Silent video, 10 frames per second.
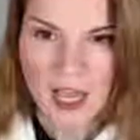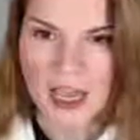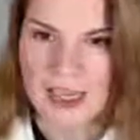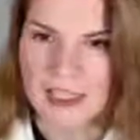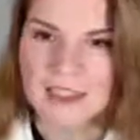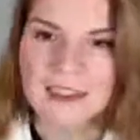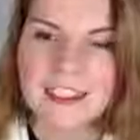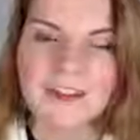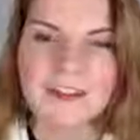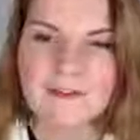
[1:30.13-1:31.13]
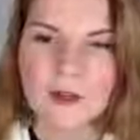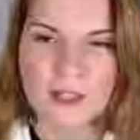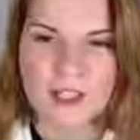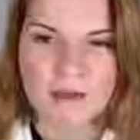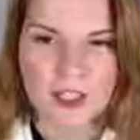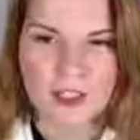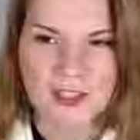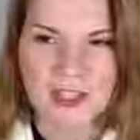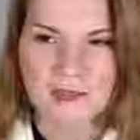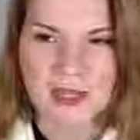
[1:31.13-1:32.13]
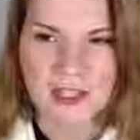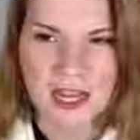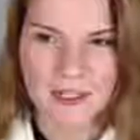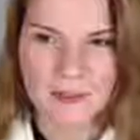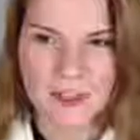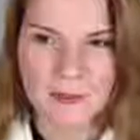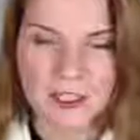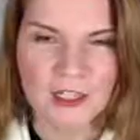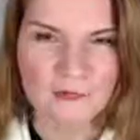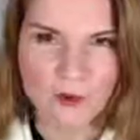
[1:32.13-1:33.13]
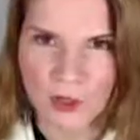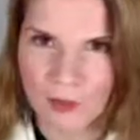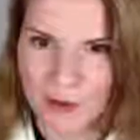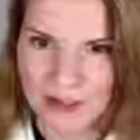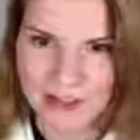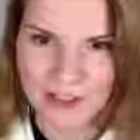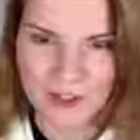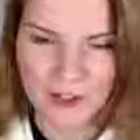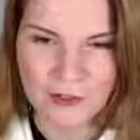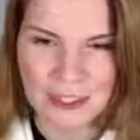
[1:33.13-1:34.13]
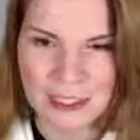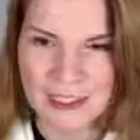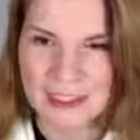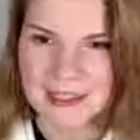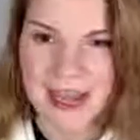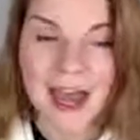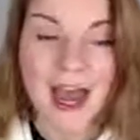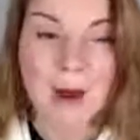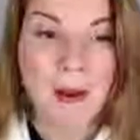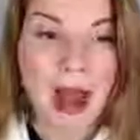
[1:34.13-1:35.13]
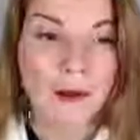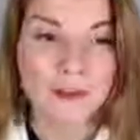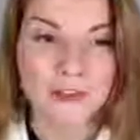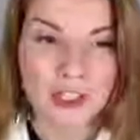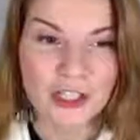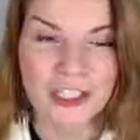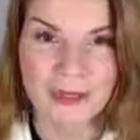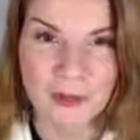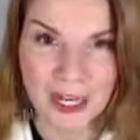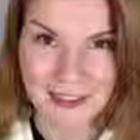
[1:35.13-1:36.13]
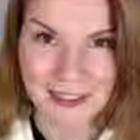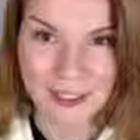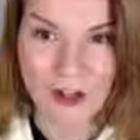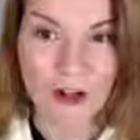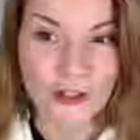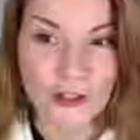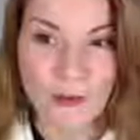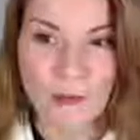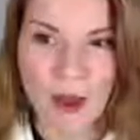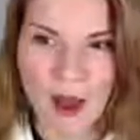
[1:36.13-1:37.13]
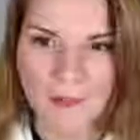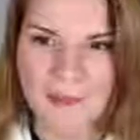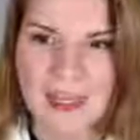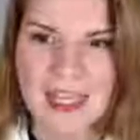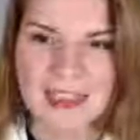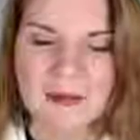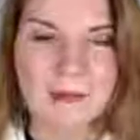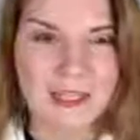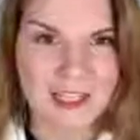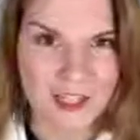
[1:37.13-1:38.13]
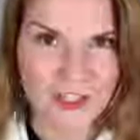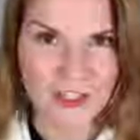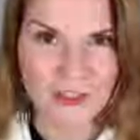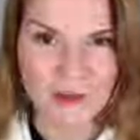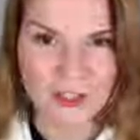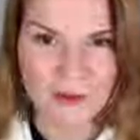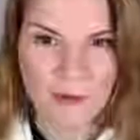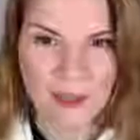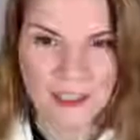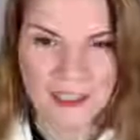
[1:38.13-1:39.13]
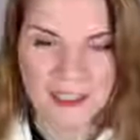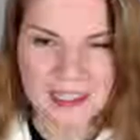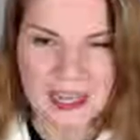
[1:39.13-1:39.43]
a clear and focused mission statement and elevator pitch for your brand and services, a powerful hook and what I like to call truth bomb that positions you in your market,